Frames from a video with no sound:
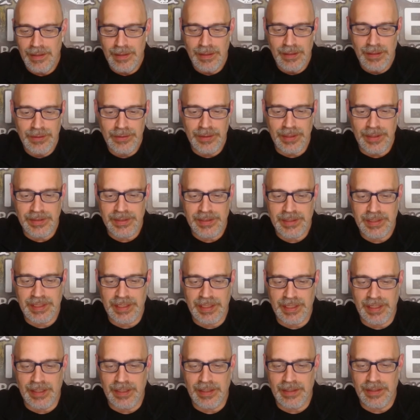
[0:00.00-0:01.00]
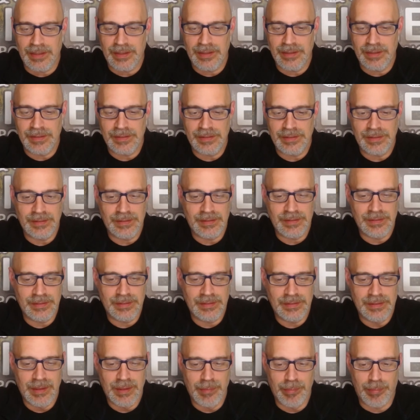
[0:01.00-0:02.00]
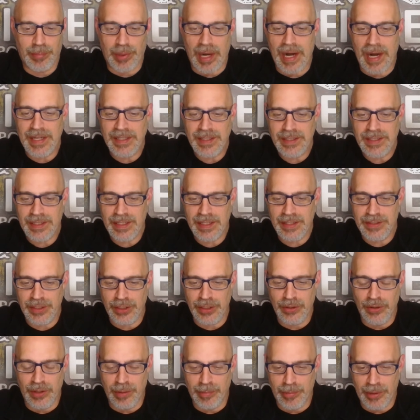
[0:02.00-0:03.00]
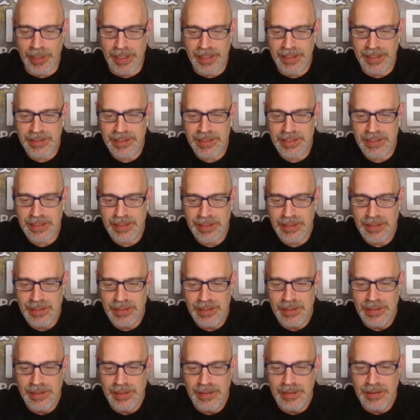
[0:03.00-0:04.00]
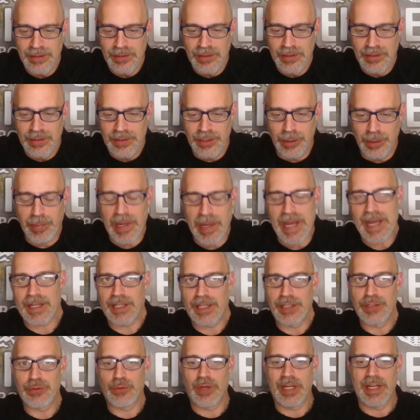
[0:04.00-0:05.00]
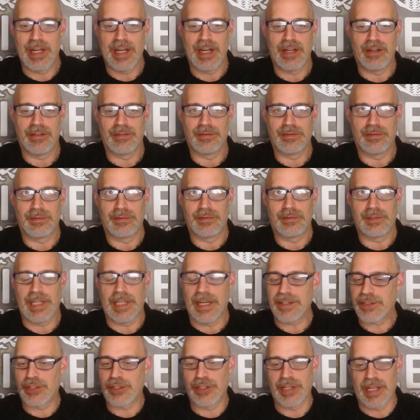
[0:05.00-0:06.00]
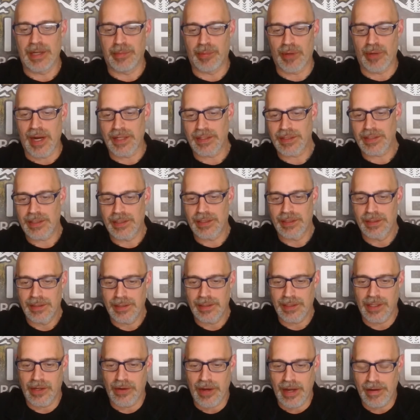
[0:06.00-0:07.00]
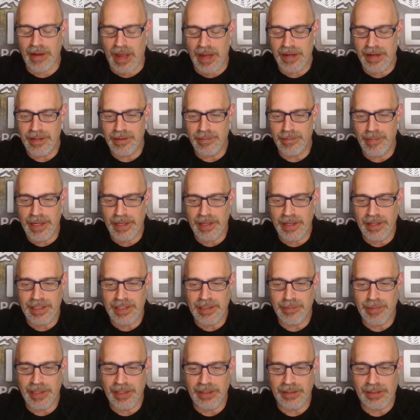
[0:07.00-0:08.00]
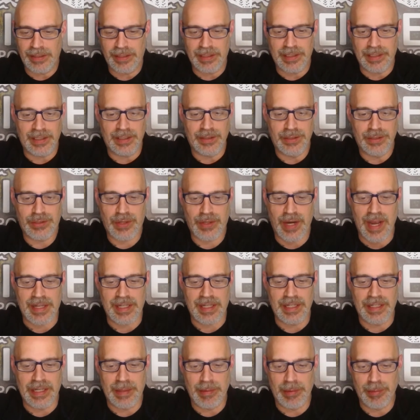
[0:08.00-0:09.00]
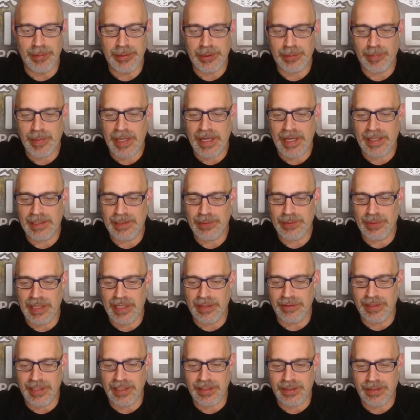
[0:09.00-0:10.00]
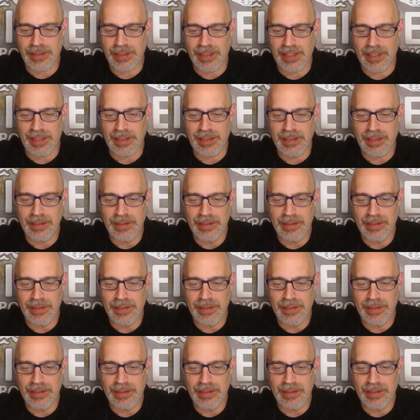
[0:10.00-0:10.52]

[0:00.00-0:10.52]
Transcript: Who else is here? Bryce, how's it going, Bryce? Your package went out yesterday, Bryce. So I didn't email you the tracking number, but your package went out yesterday.